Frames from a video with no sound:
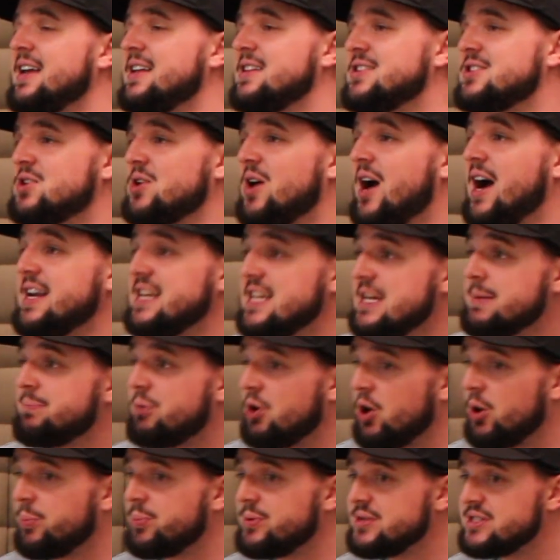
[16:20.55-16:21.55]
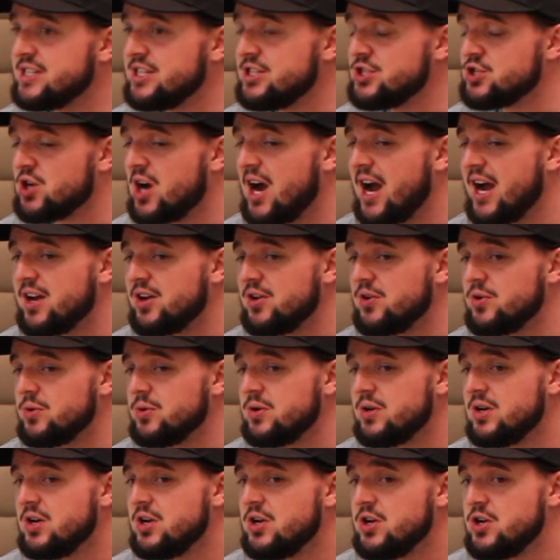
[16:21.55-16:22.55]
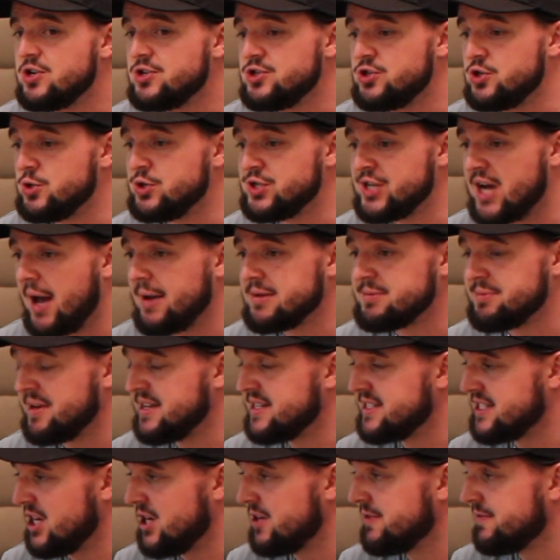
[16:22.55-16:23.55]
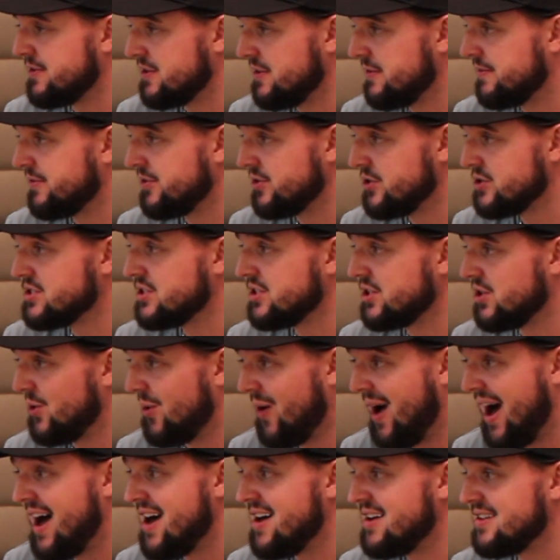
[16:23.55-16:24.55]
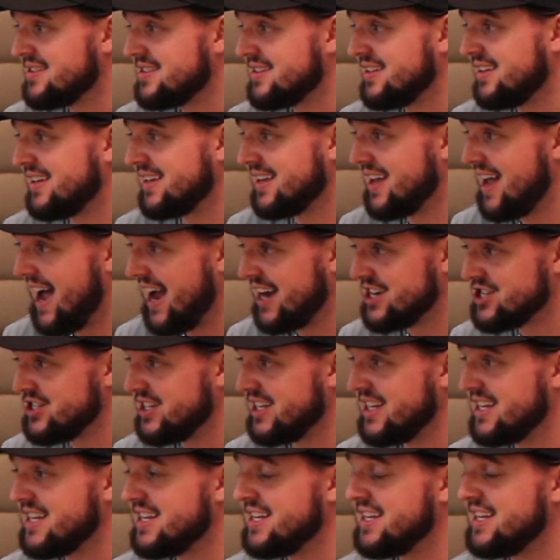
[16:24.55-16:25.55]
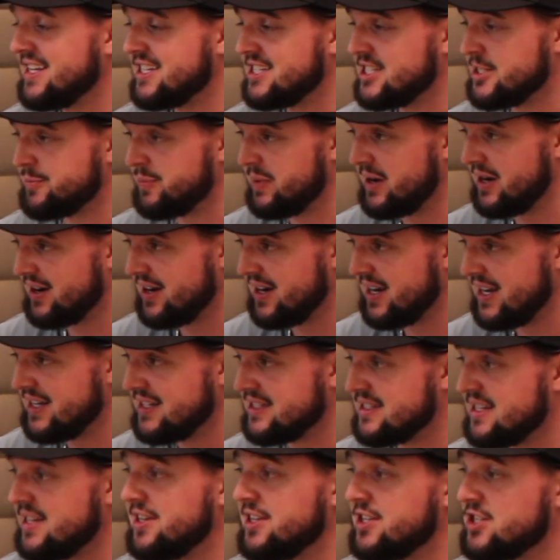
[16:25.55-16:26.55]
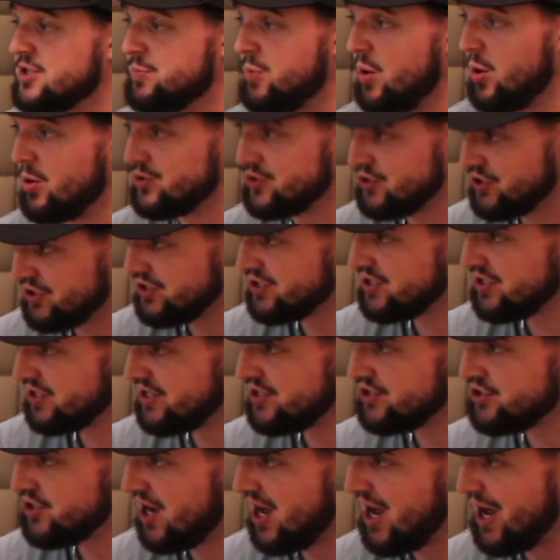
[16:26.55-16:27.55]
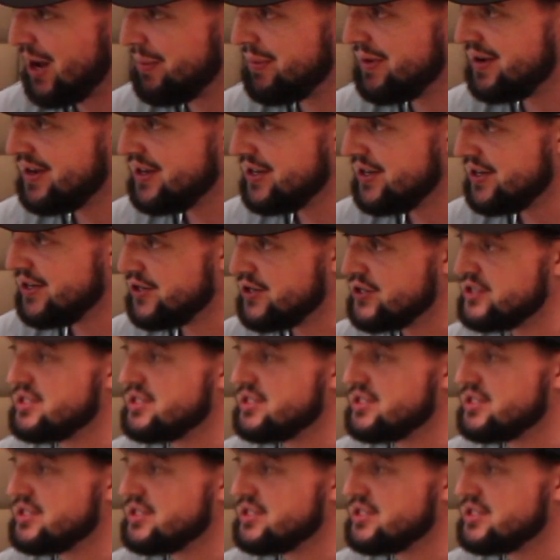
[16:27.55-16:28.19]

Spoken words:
so I did purposely try to do jobs myself for the first little while to like actually get experience and exposure to the job. So